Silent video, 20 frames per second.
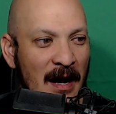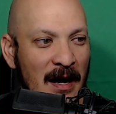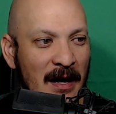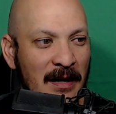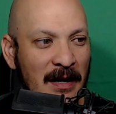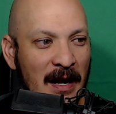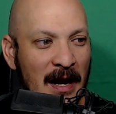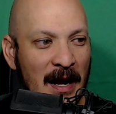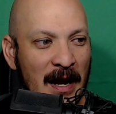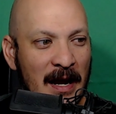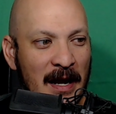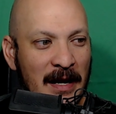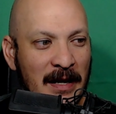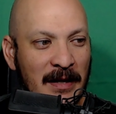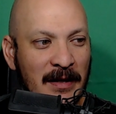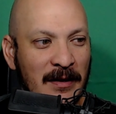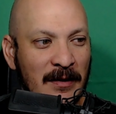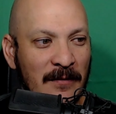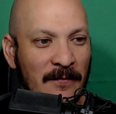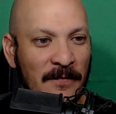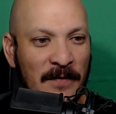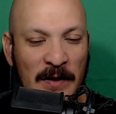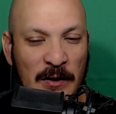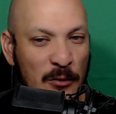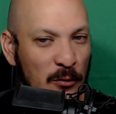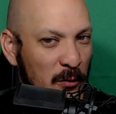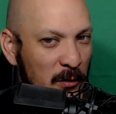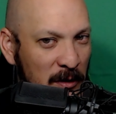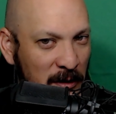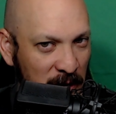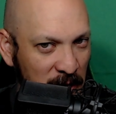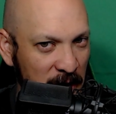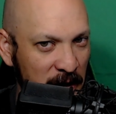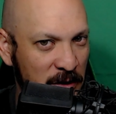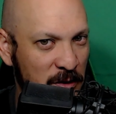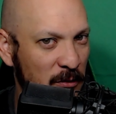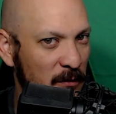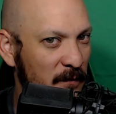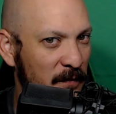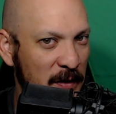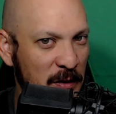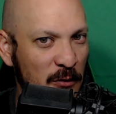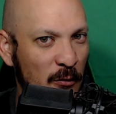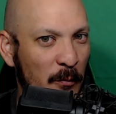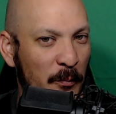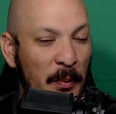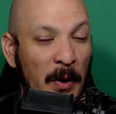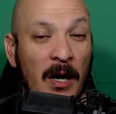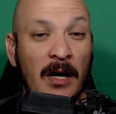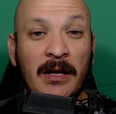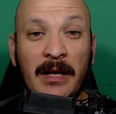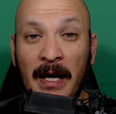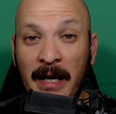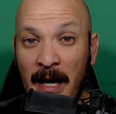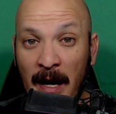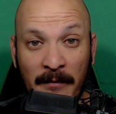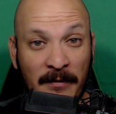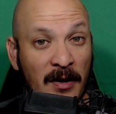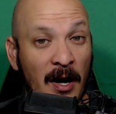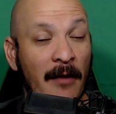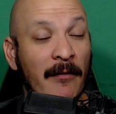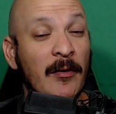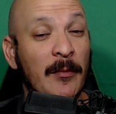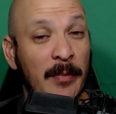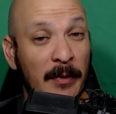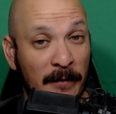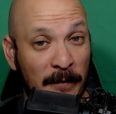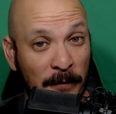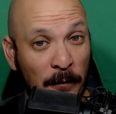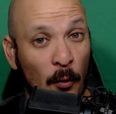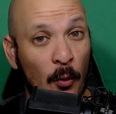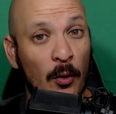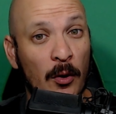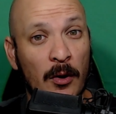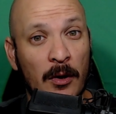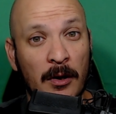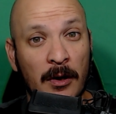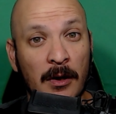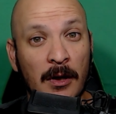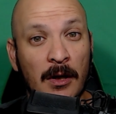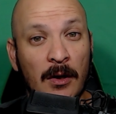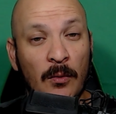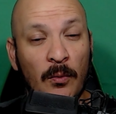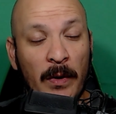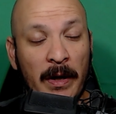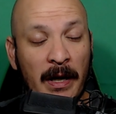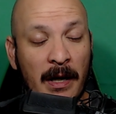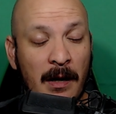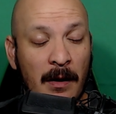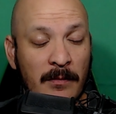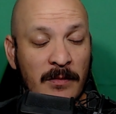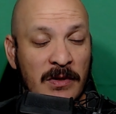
a visual glitch or a visual bug like I've covered before when it comes